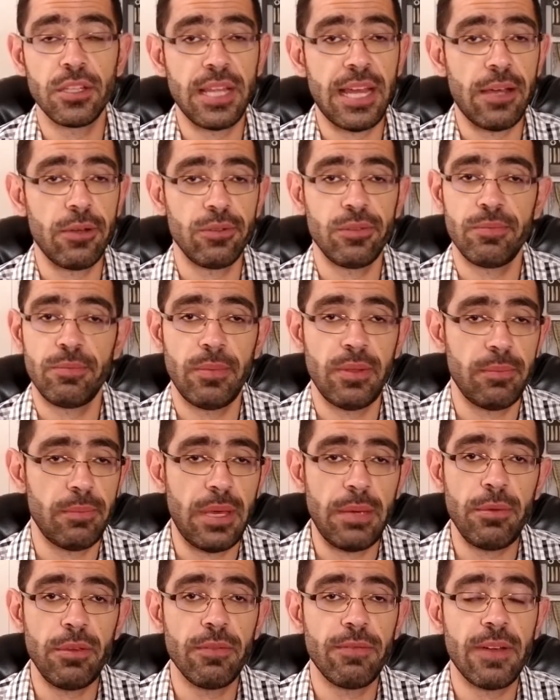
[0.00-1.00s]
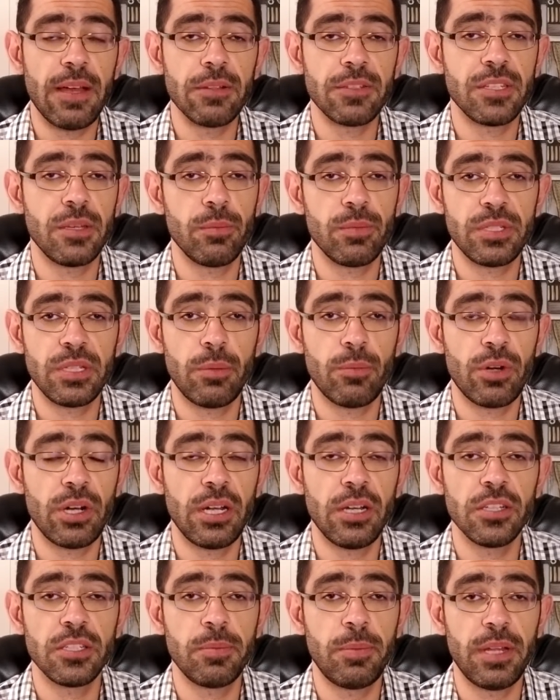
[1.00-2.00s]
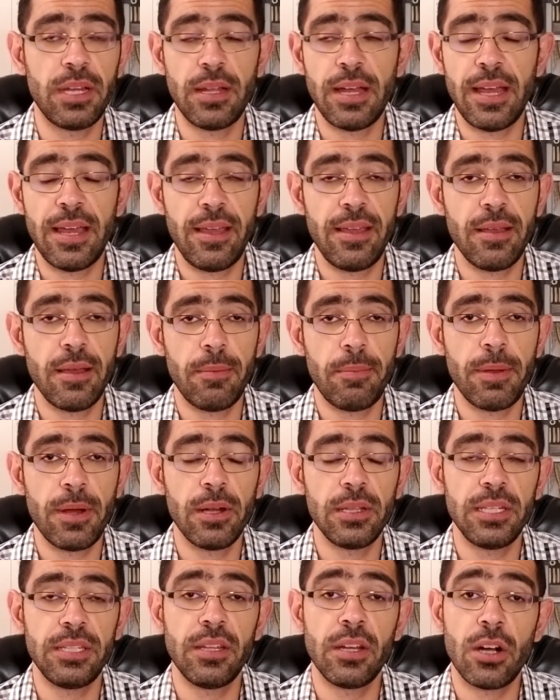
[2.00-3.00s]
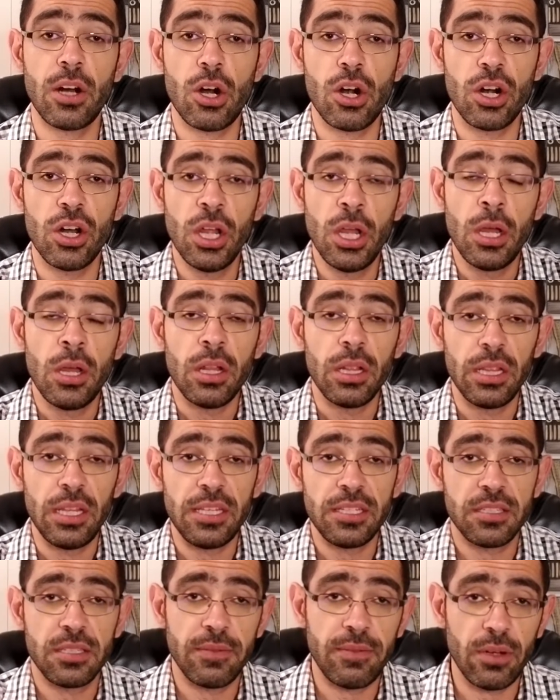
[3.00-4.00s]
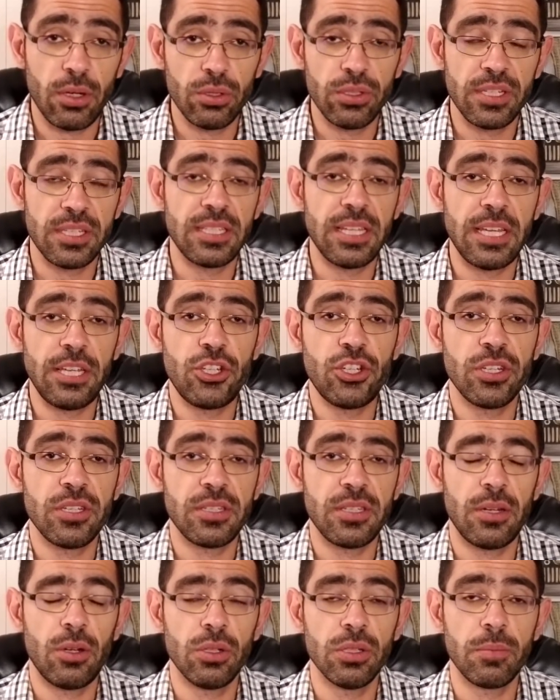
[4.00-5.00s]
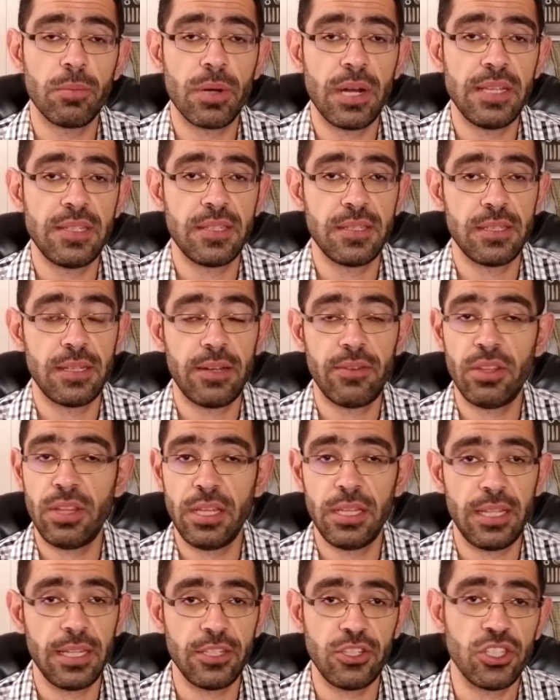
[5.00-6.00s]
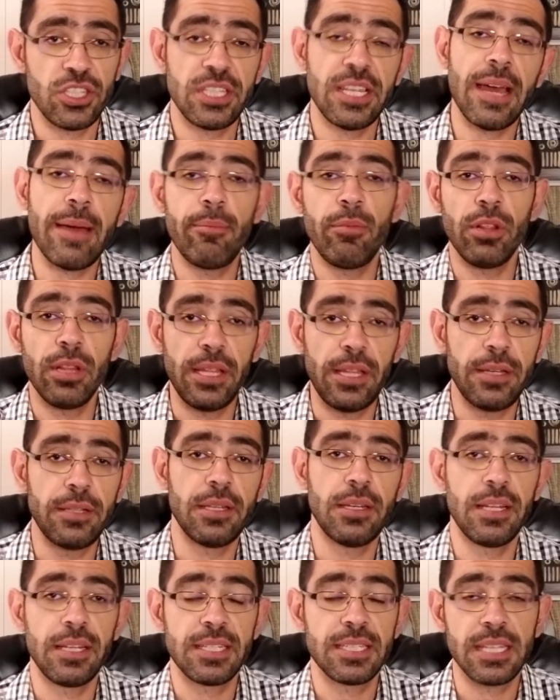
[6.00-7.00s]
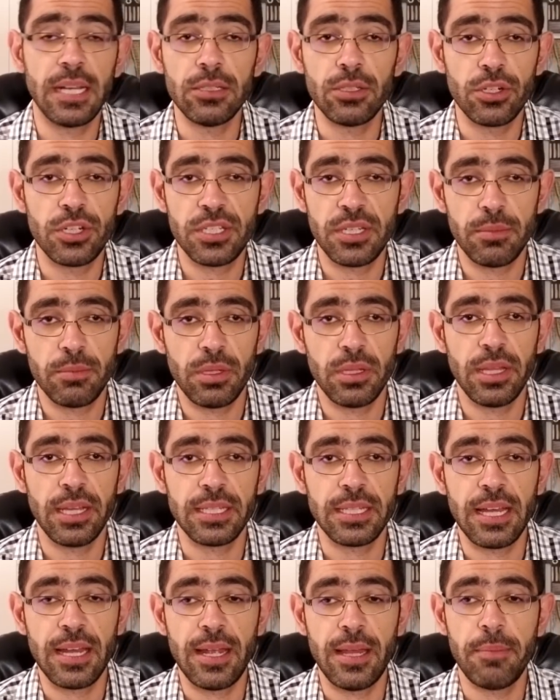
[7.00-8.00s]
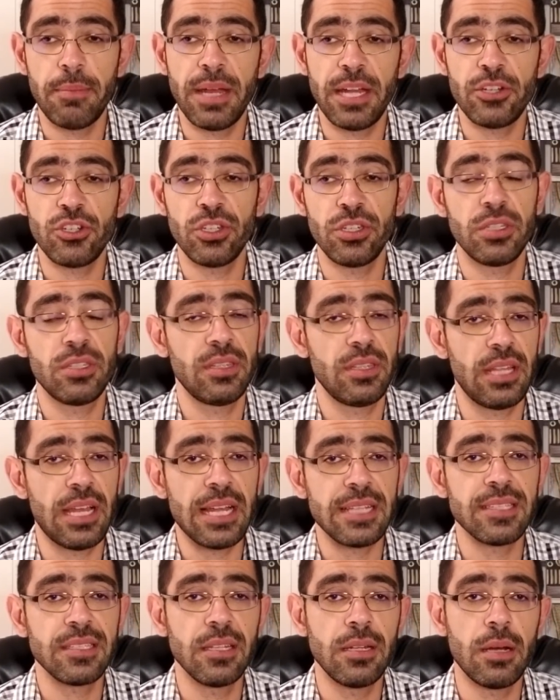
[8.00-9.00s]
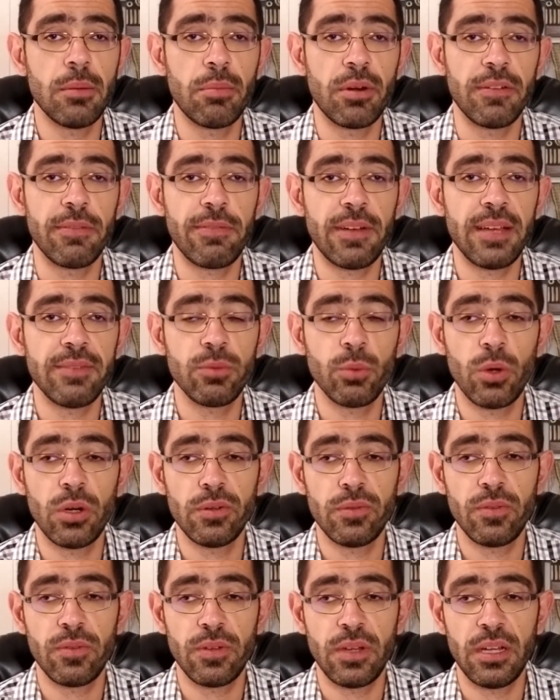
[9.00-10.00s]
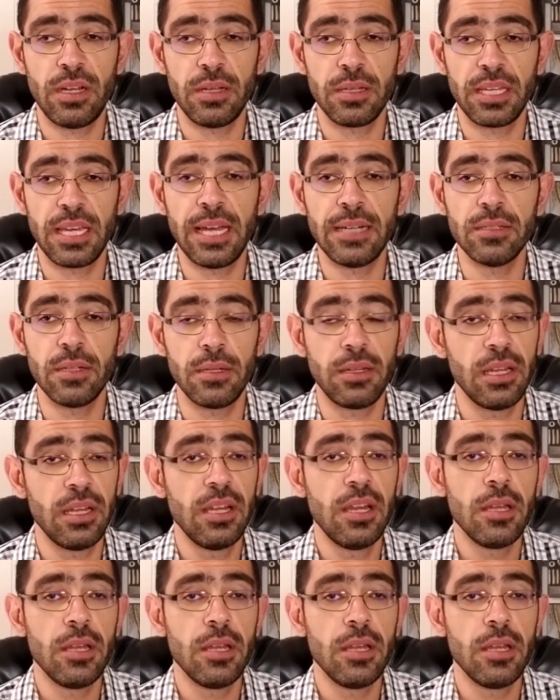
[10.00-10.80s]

Now, maybe you found some somewhere else, but apparently there are lists of all the stations and all the prices and everything. They can just tabulate it in Excel or something like that, I imagine. That's the number, $5.12 a gallon.